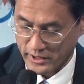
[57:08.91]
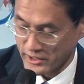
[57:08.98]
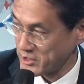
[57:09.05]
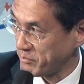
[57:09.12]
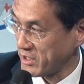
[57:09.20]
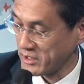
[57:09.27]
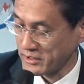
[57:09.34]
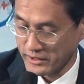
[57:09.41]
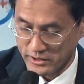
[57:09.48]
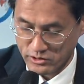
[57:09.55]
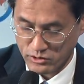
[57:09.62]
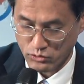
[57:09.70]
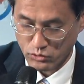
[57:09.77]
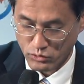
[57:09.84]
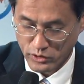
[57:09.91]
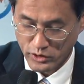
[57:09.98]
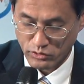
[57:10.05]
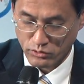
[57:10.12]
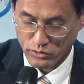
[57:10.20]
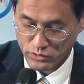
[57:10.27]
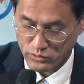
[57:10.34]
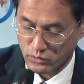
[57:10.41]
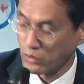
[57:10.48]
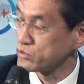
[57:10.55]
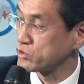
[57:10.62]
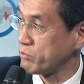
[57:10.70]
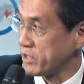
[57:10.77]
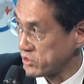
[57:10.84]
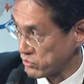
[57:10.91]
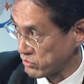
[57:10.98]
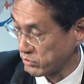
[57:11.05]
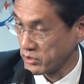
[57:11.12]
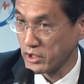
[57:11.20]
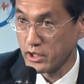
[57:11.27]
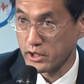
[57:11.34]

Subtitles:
in Japan is to introduce automation